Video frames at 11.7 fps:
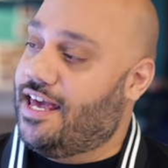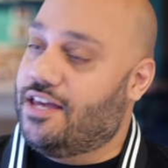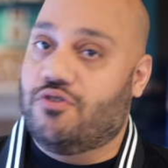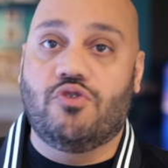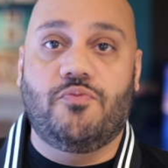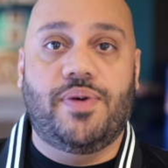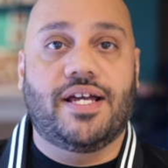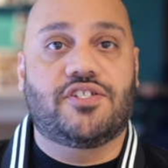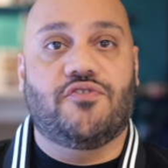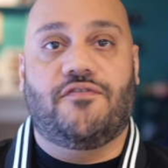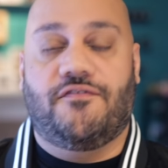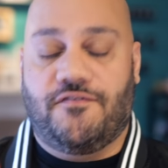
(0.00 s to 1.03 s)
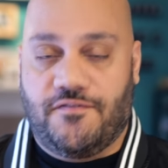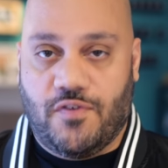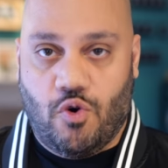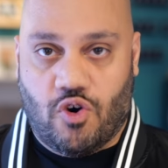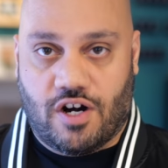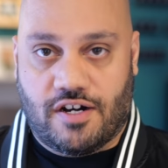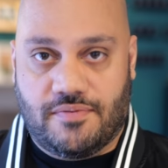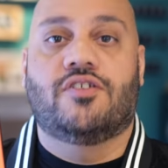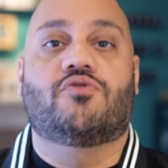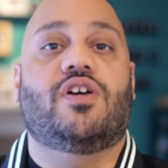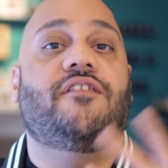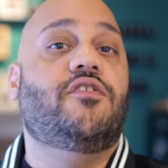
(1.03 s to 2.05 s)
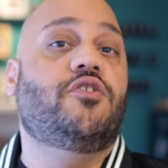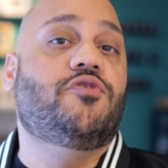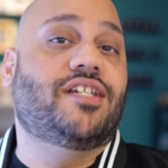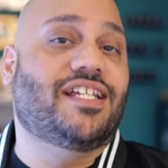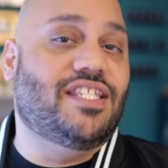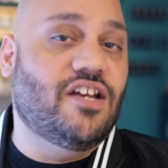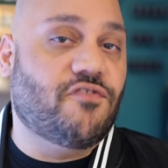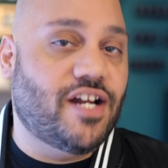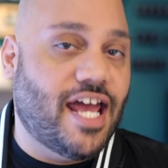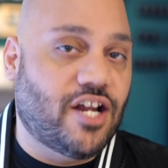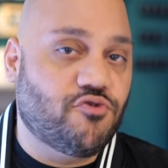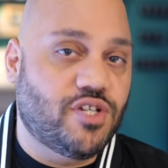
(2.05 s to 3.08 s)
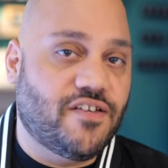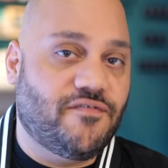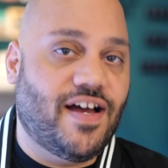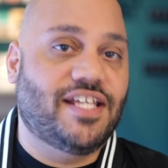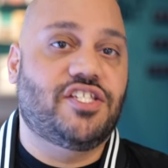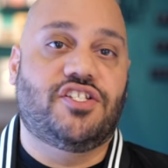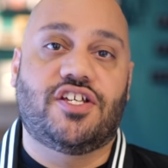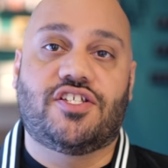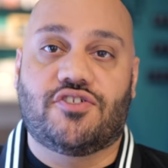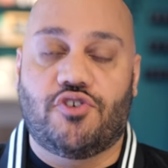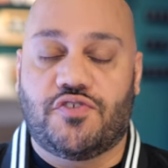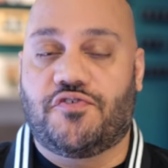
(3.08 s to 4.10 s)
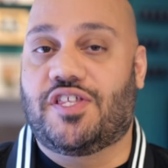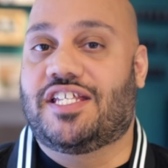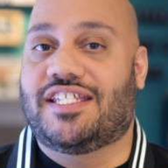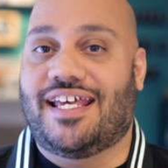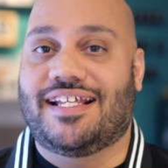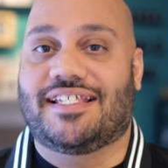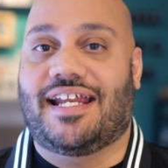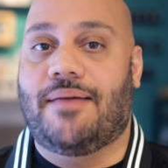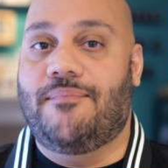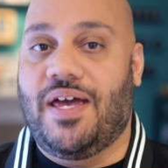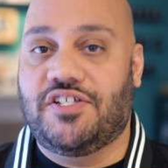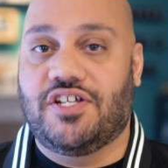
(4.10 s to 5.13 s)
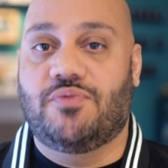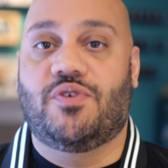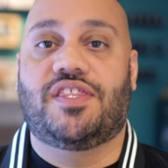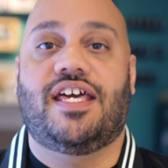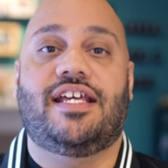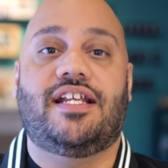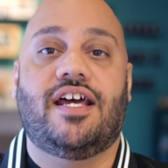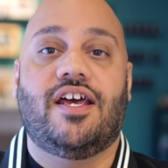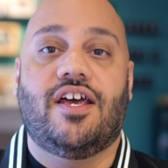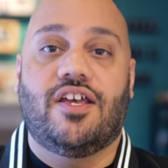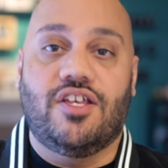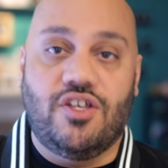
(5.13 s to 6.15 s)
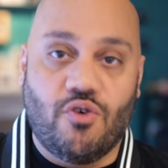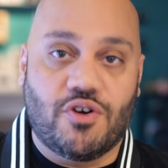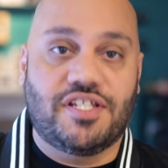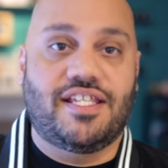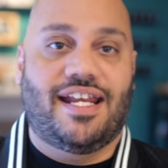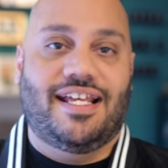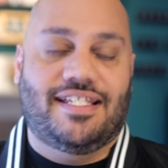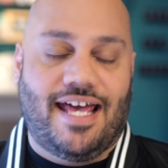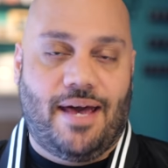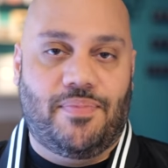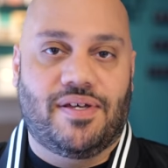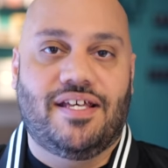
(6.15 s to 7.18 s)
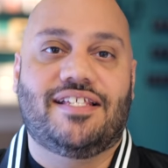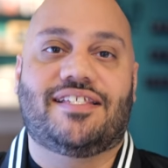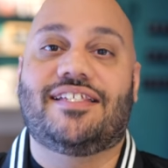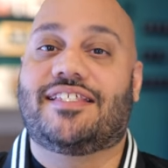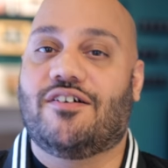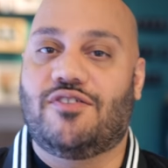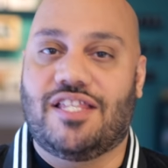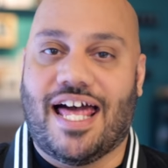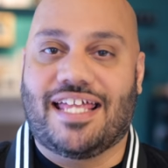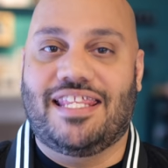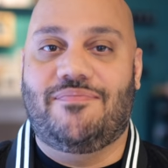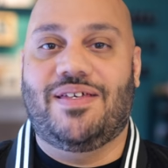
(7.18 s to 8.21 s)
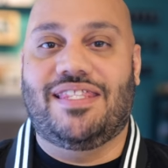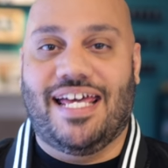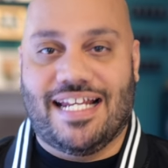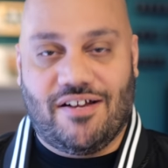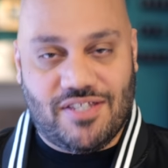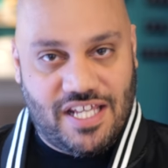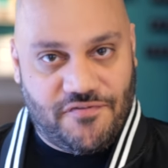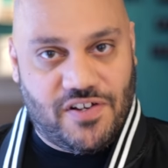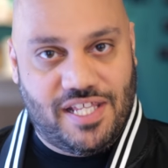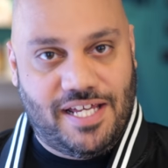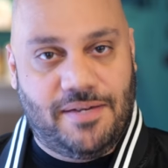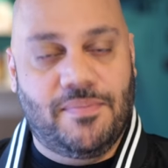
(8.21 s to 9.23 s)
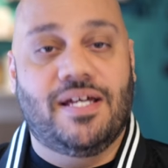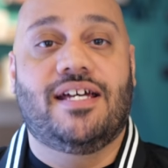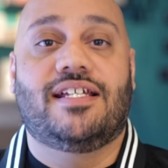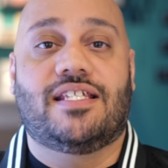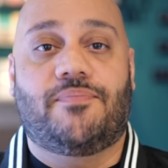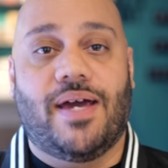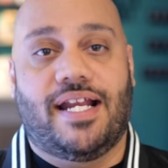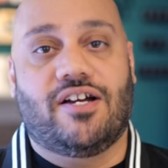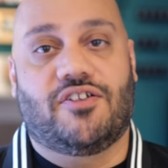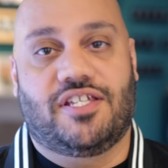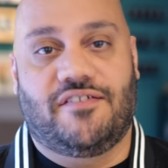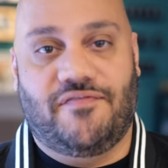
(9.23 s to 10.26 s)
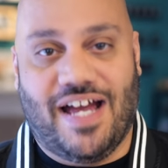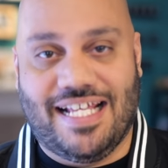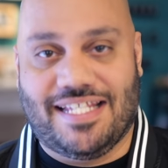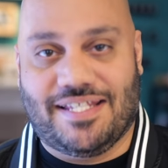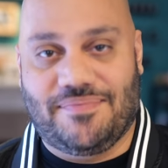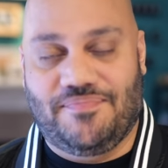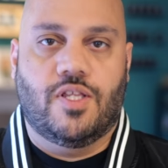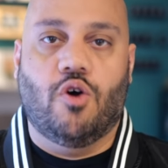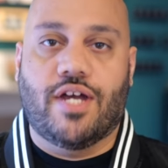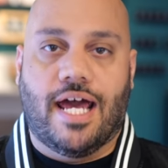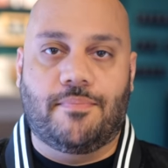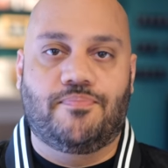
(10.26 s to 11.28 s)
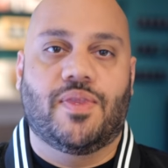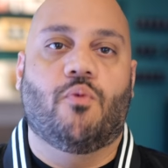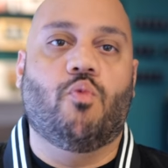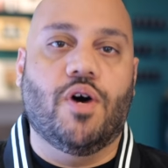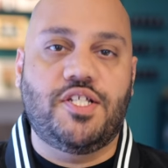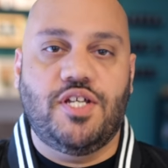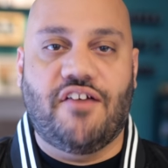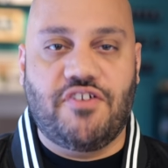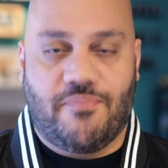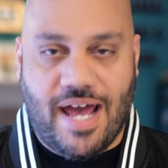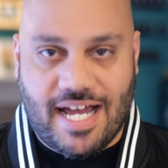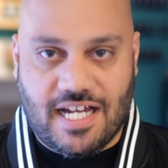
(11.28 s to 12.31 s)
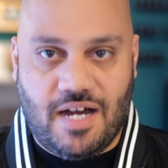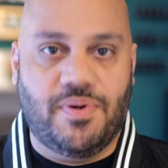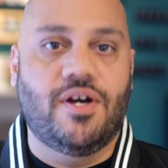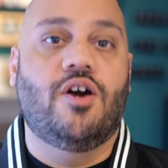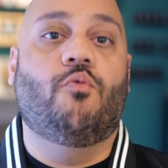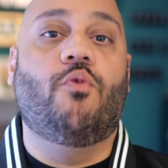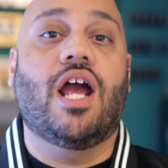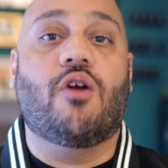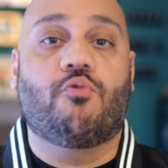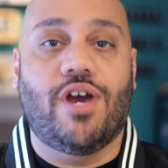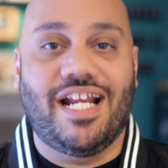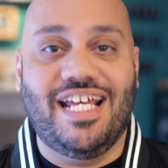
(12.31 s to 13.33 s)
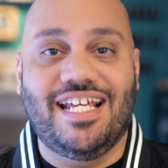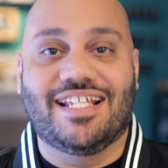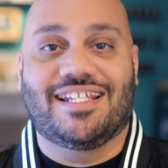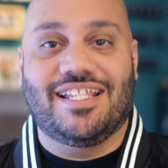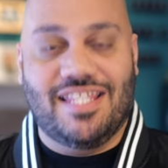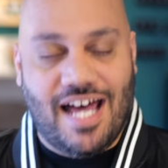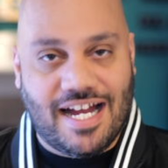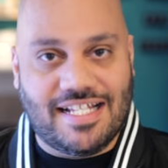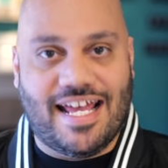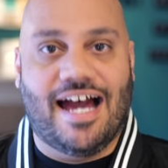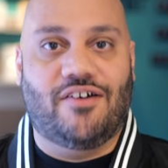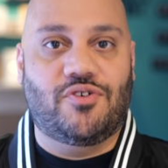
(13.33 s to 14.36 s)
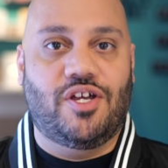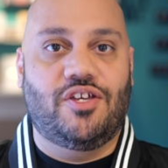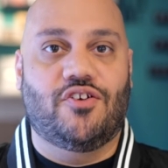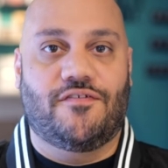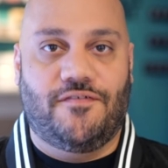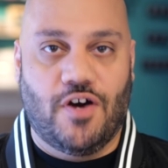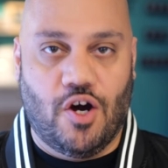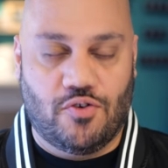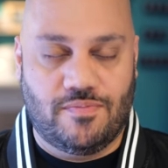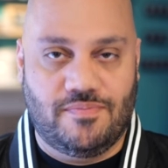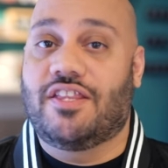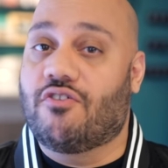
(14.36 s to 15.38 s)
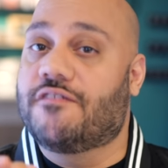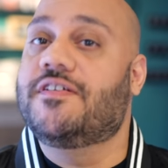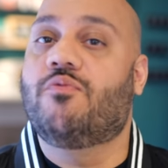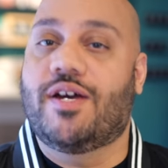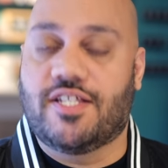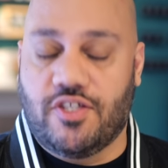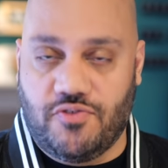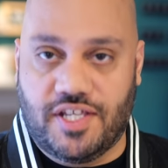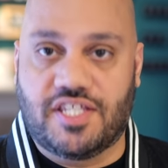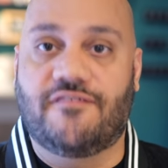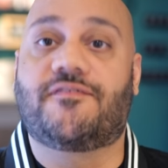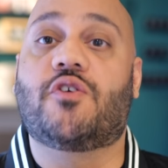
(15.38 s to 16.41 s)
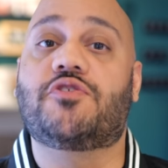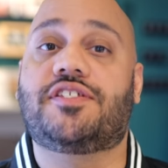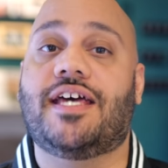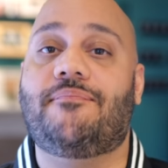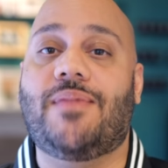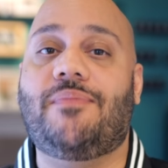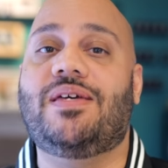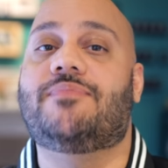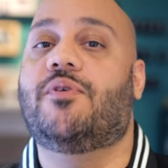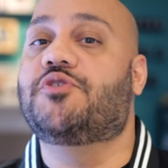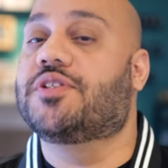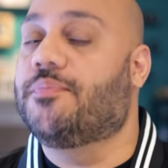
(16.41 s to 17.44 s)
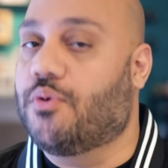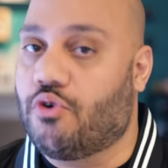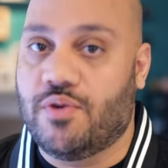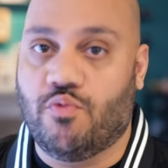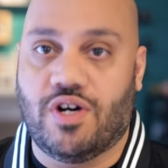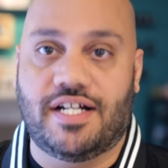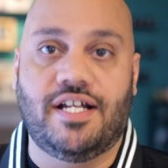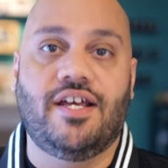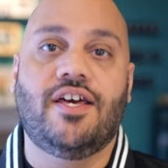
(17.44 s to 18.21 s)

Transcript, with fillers: a Google Pixel four. So if you're using a different Android device, just search for the settings that I mentioned within your settings app, since they'll likely be laid out differently depending on the device. Okay, once you have your backup, we are ready to lock down your phone. And there are a few ways to do this. The first tip may be the most important one.